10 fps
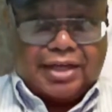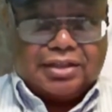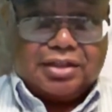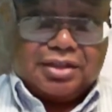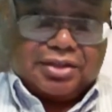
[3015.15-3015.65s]

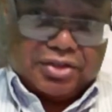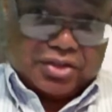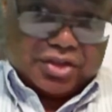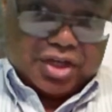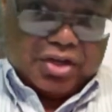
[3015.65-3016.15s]
that
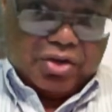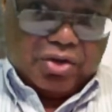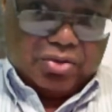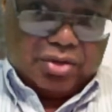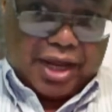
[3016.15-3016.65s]

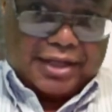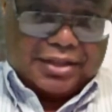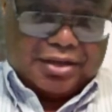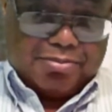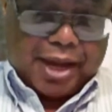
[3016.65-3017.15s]
still
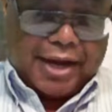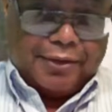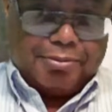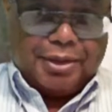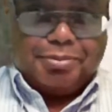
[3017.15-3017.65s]
like to
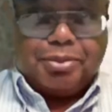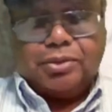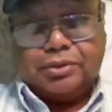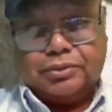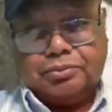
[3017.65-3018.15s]
bite on
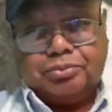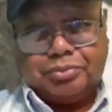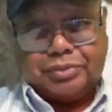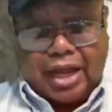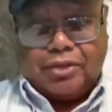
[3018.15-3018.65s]
people.
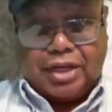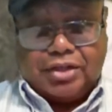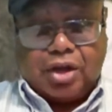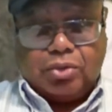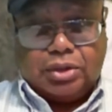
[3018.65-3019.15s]

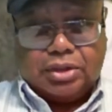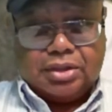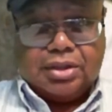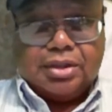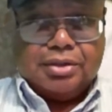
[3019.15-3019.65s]
Now they don't.